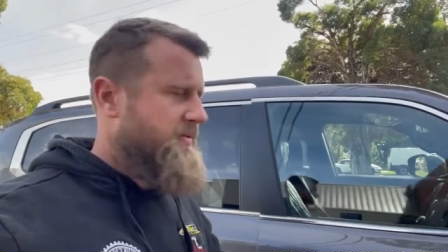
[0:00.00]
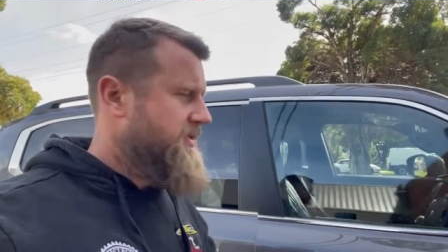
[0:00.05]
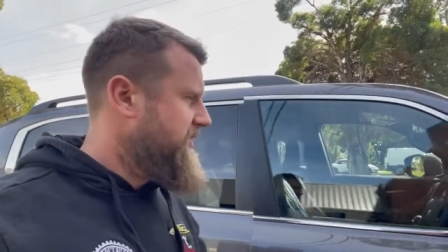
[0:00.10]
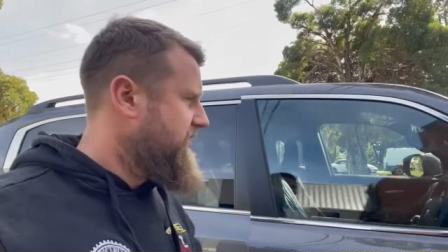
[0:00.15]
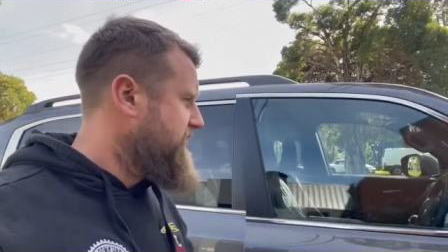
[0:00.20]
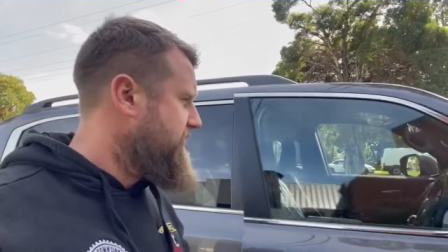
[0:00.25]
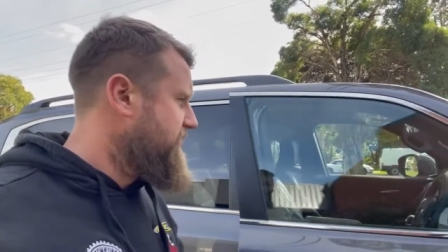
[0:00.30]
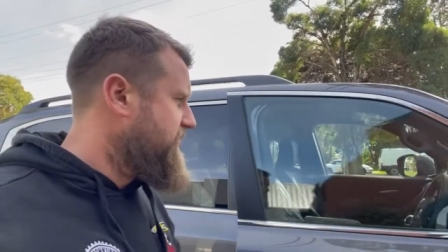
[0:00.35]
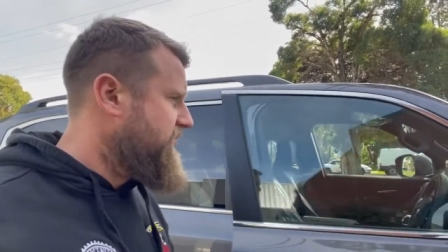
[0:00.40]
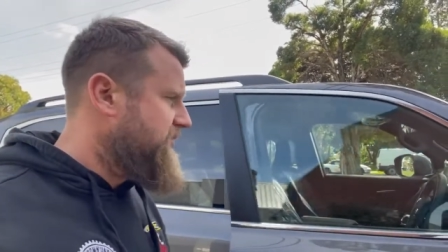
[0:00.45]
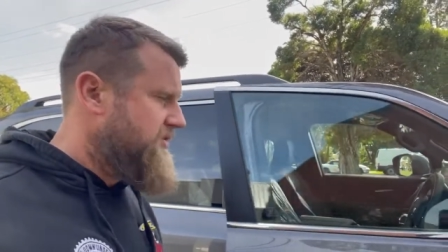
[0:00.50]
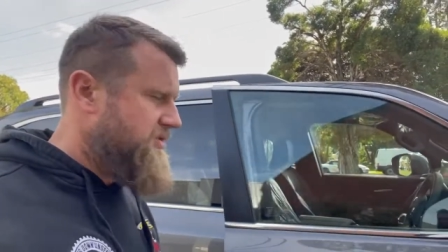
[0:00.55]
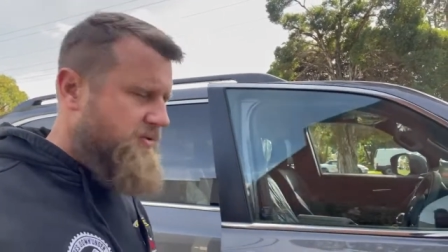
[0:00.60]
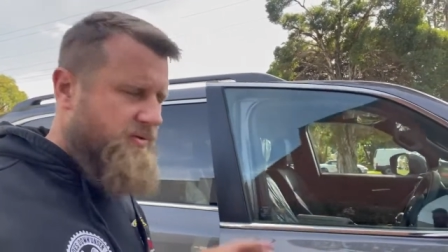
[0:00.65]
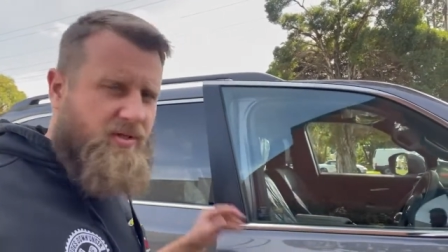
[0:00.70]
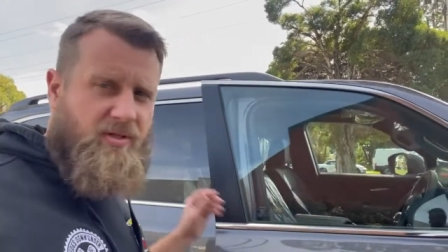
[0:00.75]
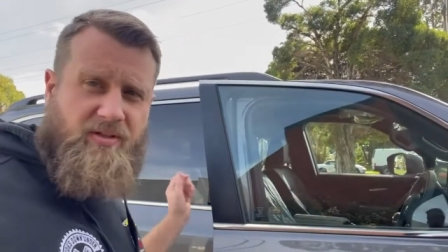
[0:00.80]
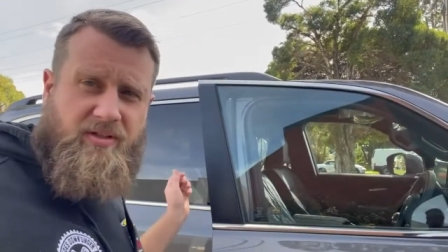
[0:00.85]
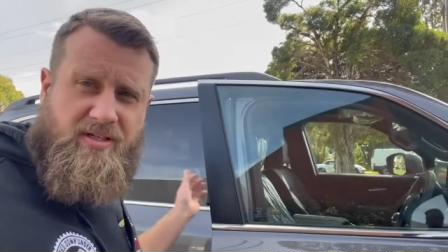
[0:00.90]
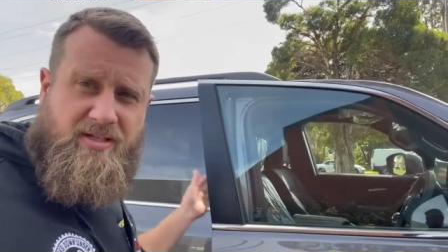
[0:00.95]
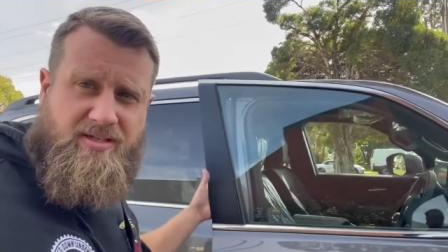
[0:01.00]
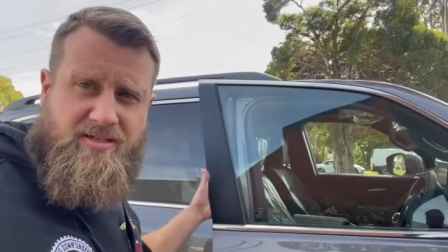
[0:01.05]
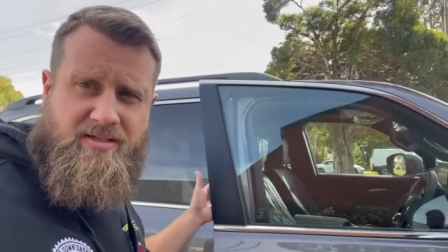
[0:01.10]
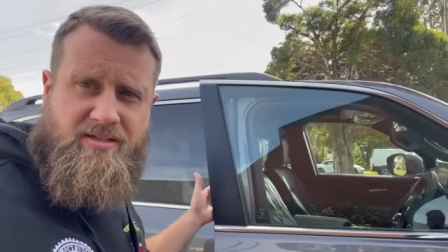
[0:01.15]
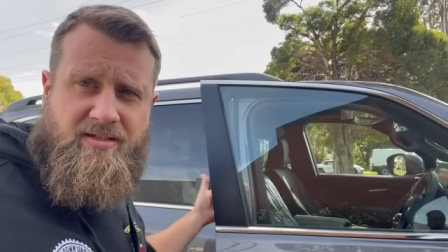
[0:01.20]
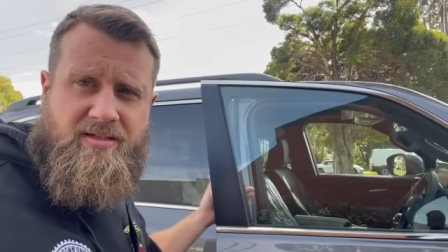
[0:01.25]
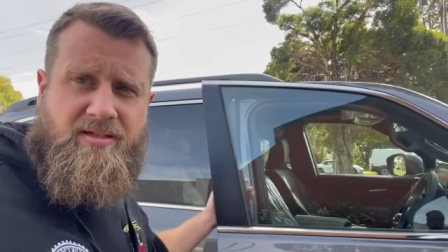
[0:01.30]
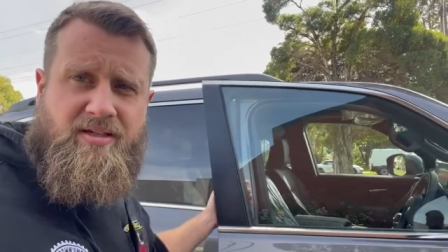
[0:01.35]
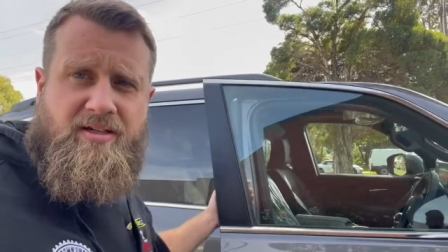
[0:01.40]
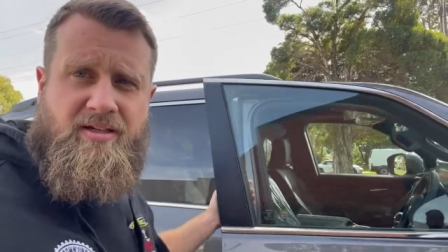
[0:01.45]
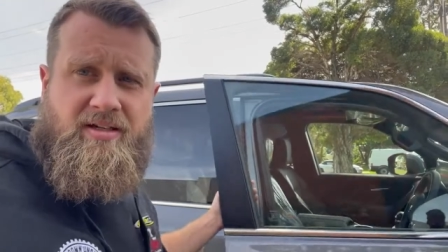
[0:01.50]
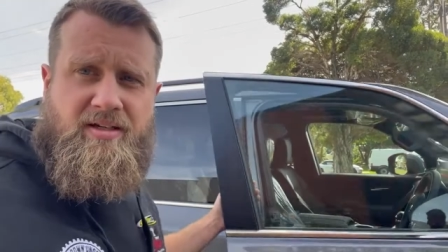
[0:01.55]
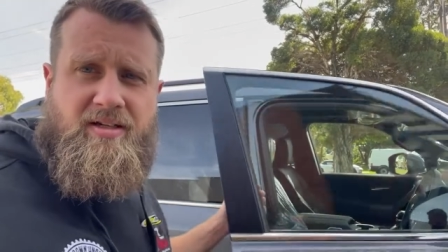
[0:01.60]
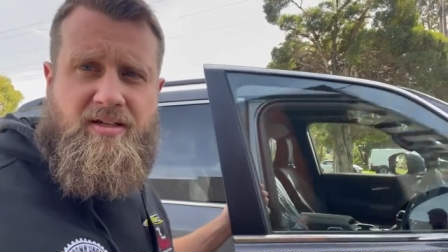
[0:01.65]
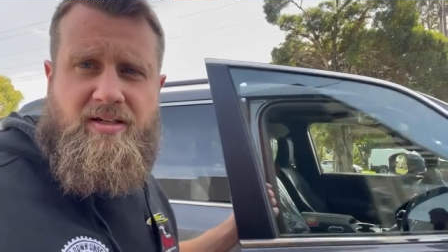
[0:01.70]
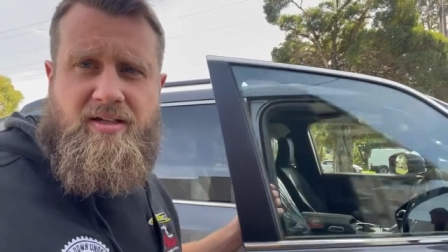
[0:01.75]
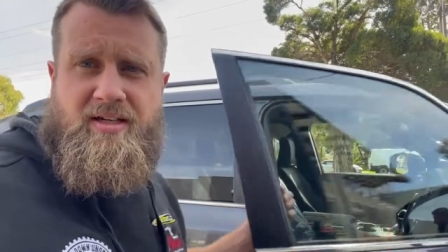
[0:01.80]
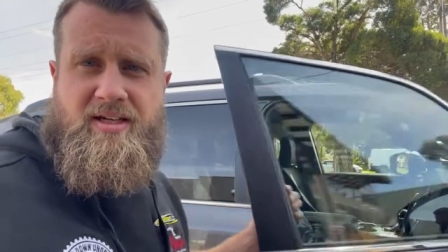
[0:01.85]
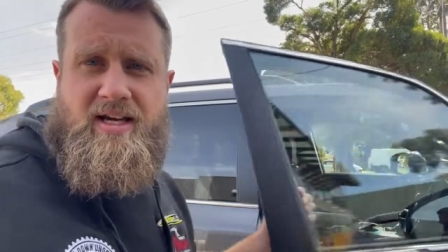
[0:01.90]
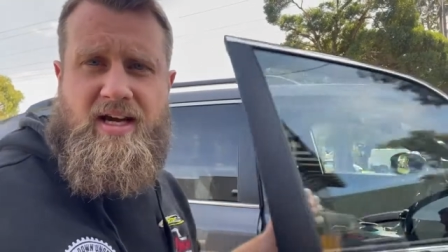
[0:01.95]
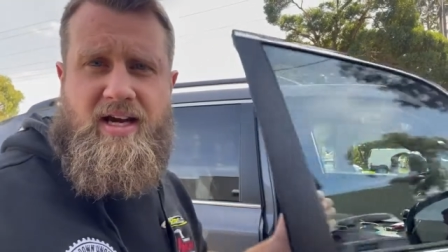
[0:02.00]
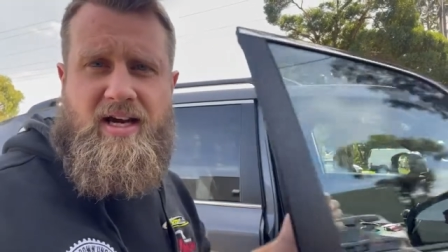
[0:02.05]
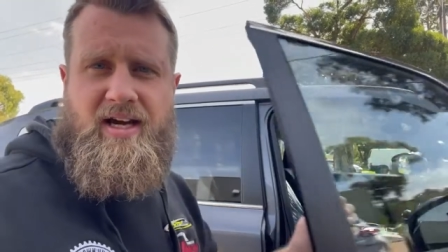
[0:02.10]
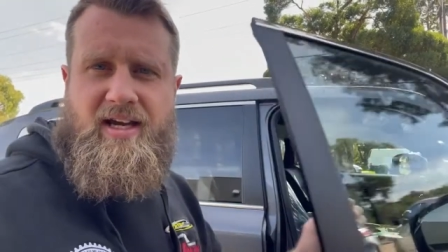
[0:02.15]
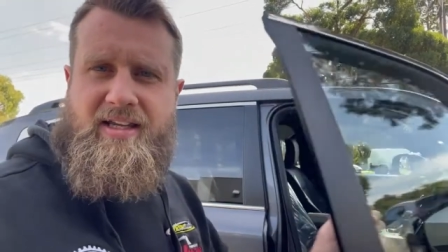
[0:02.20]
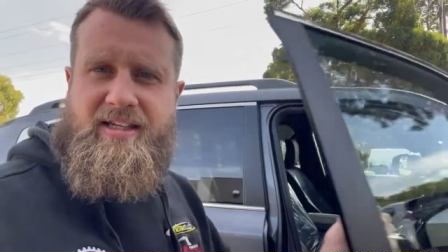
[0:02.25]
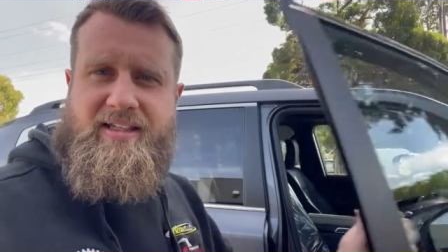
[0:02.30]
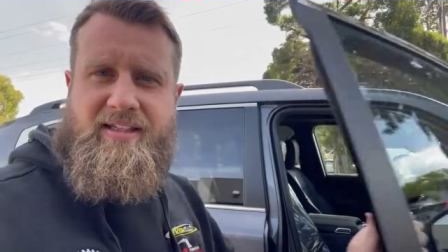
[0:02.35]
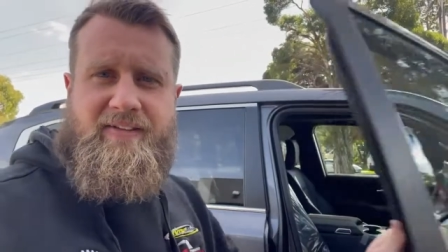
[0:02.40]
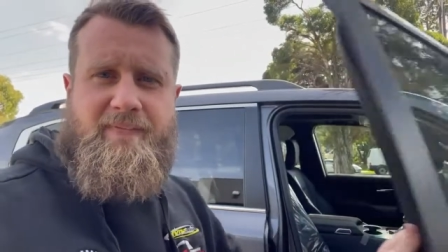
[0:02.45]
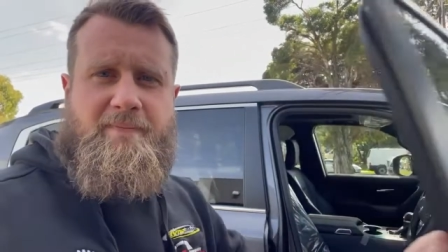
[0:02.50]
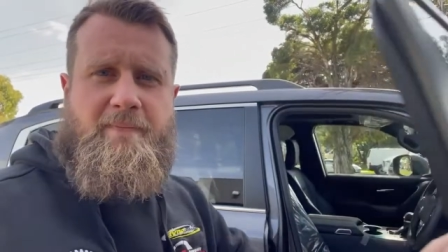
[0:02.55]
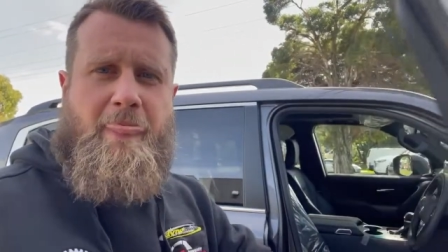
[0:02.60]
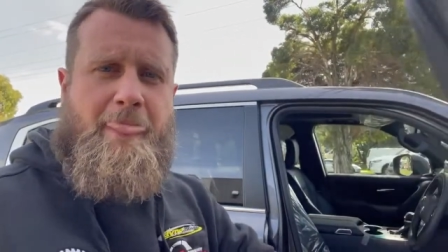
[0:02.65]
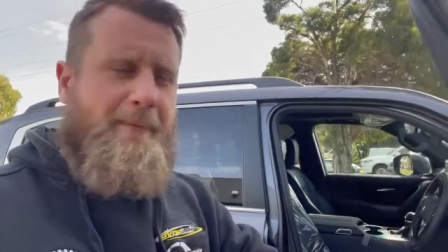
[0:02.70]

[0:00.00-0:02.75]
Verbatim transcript: Because as soon as we got this car in,